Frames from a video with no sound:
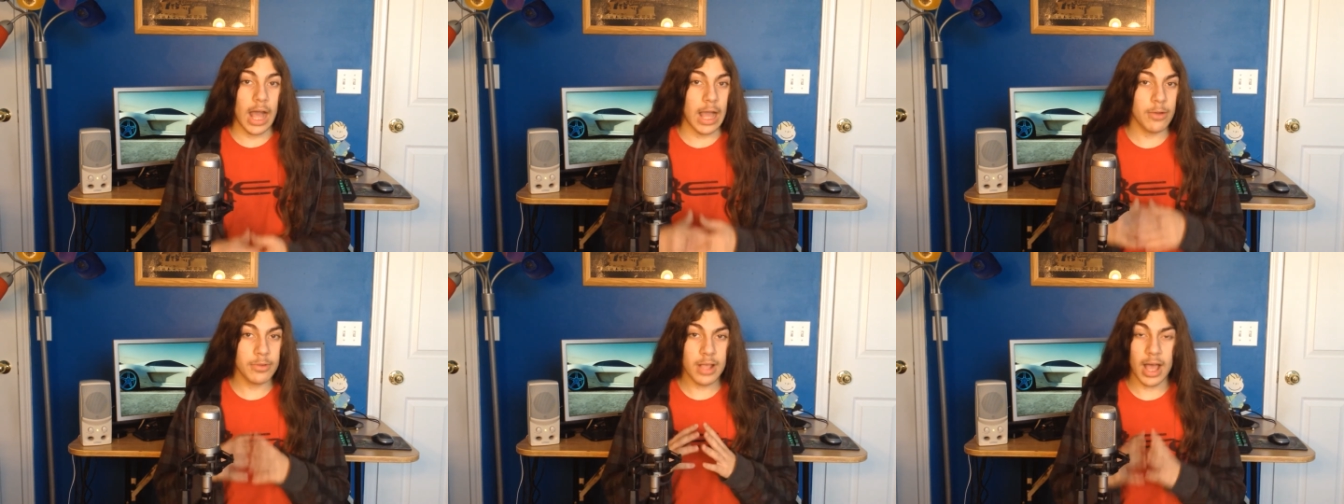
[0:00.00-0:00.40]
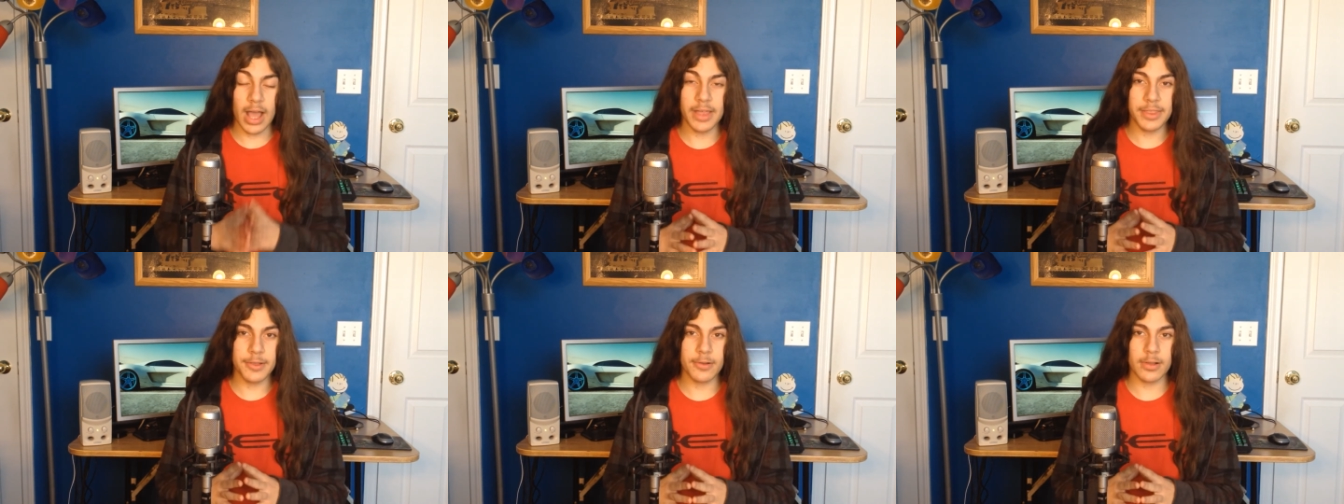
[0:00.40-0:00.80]
I would
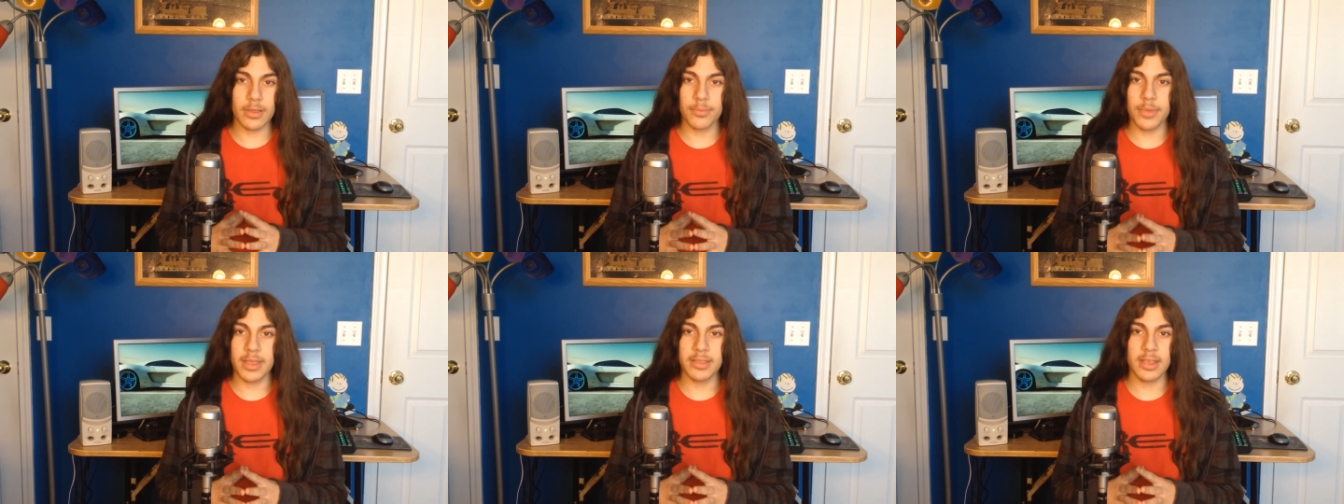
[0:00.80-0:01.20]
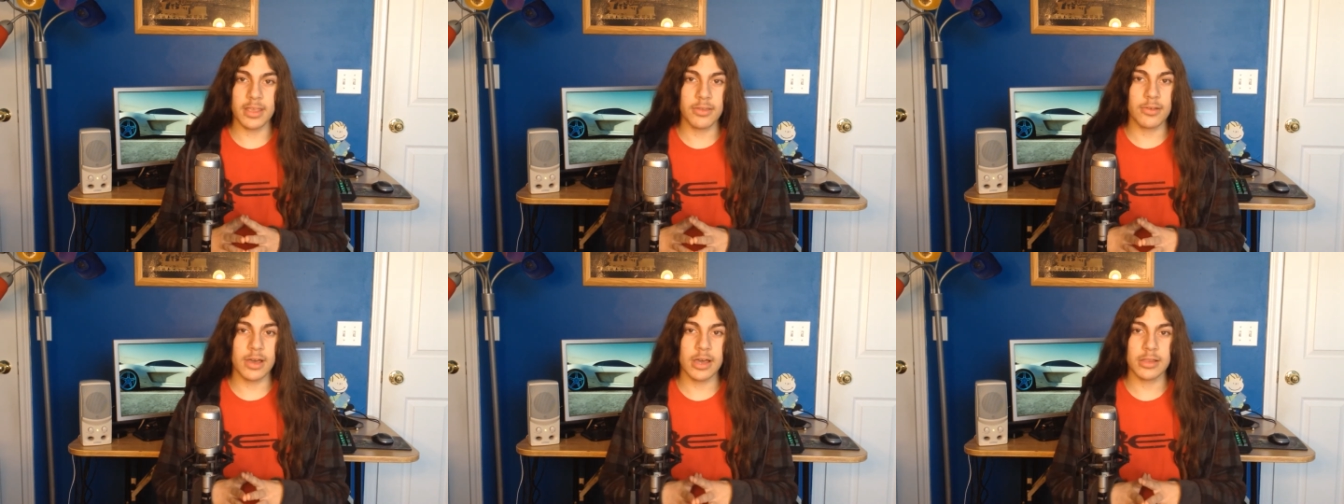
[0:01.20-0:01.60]
highly recommend
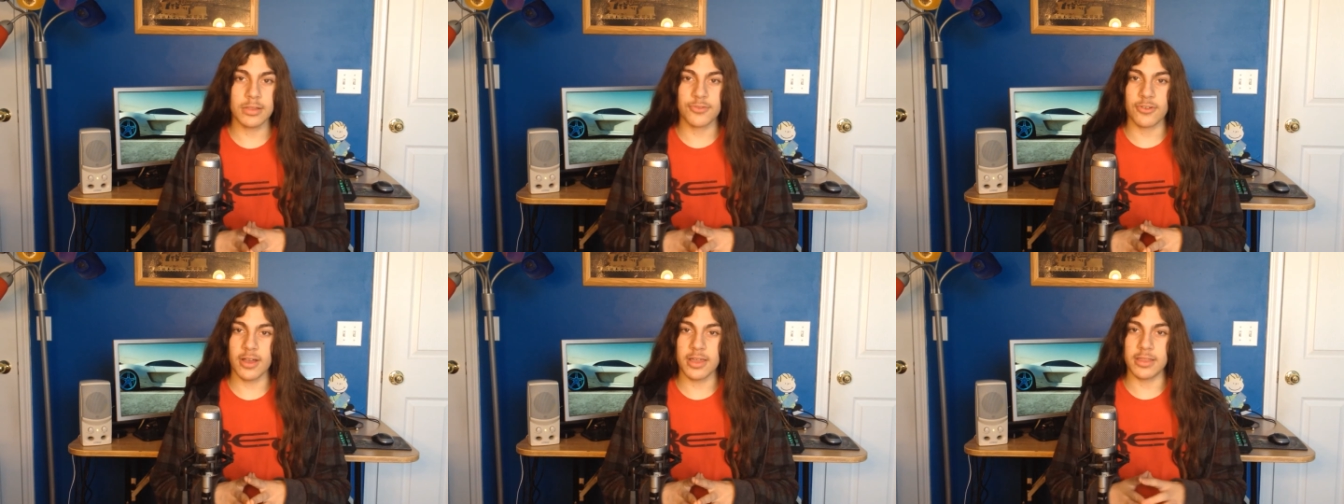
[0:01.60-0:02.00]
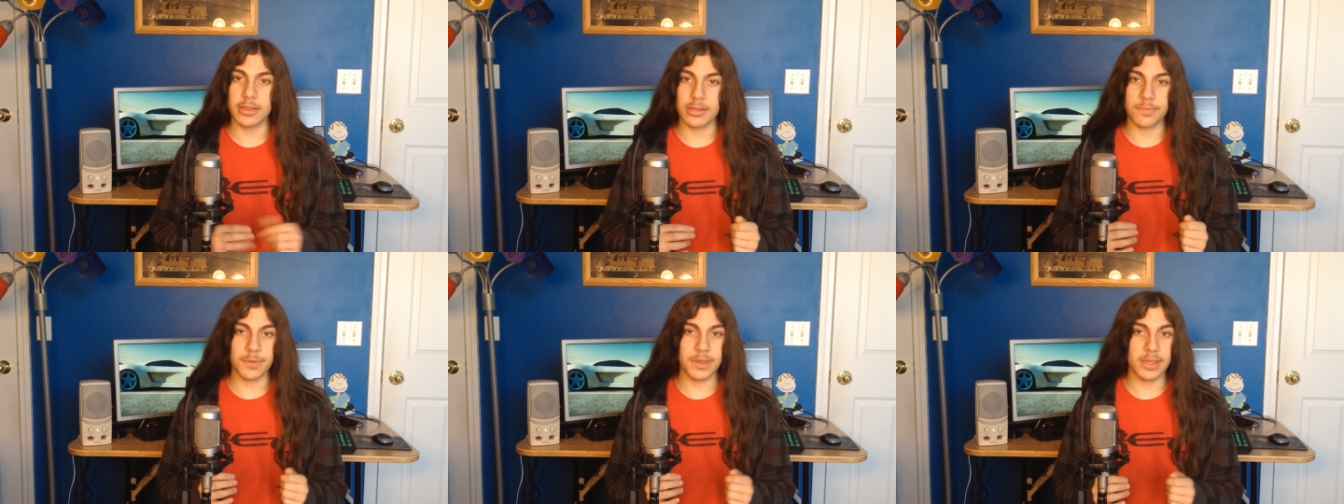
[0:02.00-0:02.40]
that you guys try
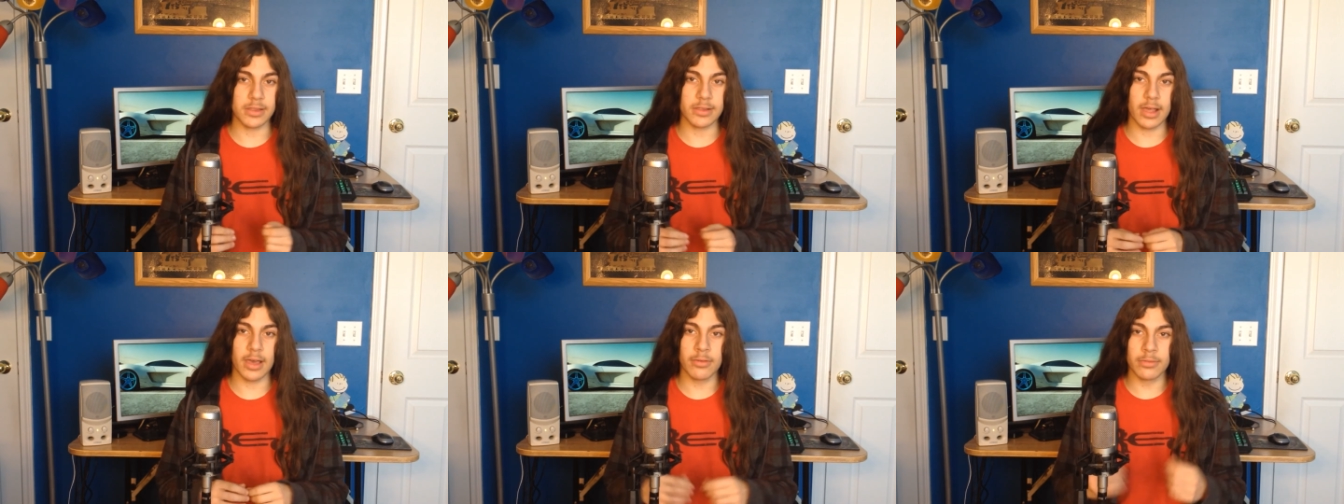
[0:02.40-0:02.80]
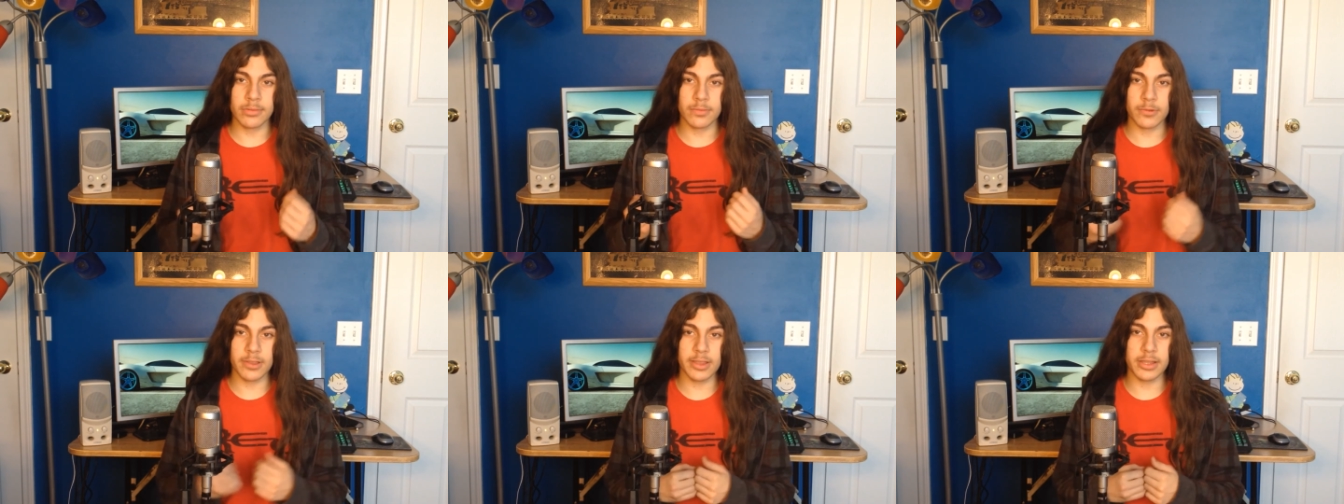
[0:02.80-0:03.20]
this because I
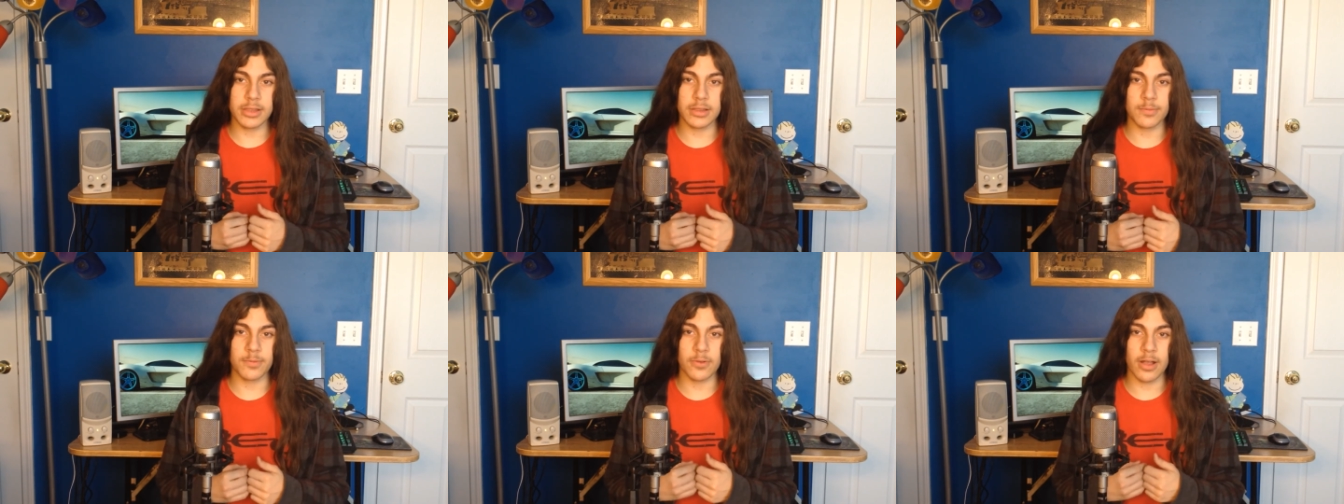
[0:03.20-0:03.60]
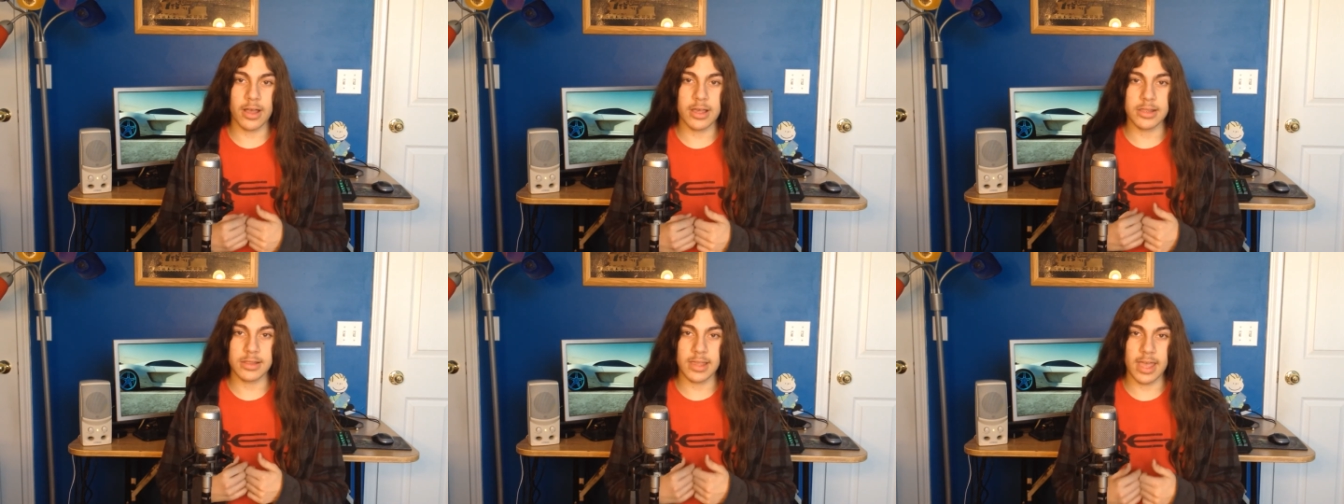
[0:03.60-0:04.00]
was really
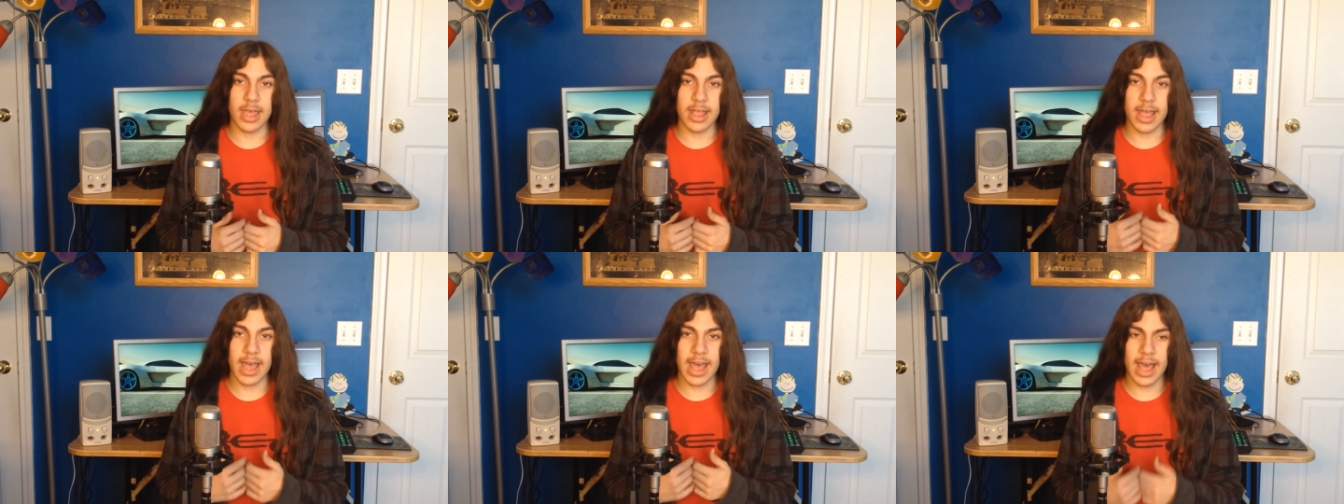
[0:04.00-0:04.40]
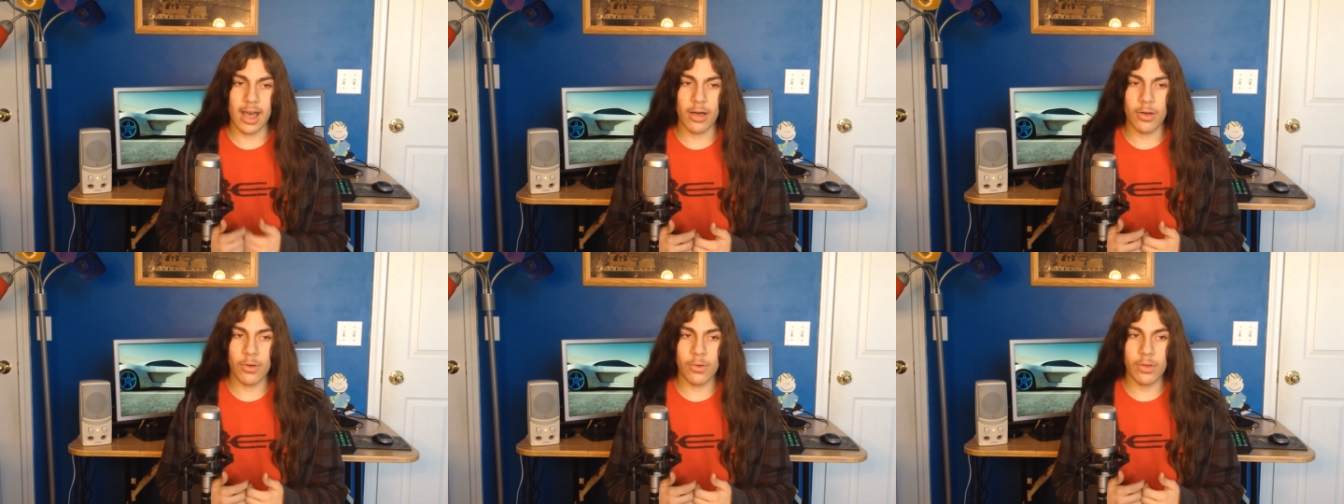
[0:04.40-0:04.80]
surprised at
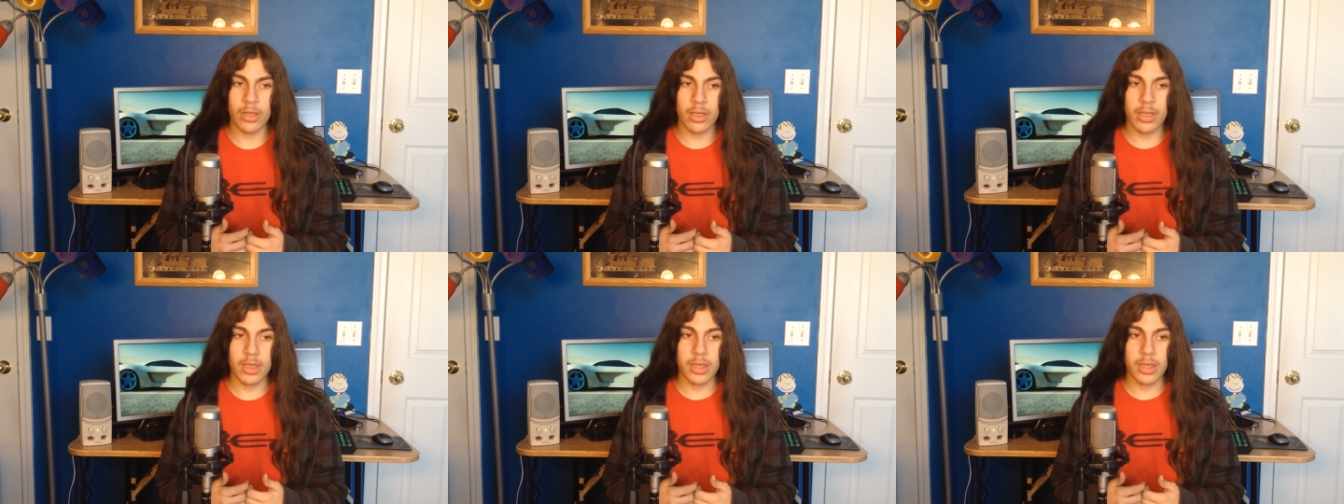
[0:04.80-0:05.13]
how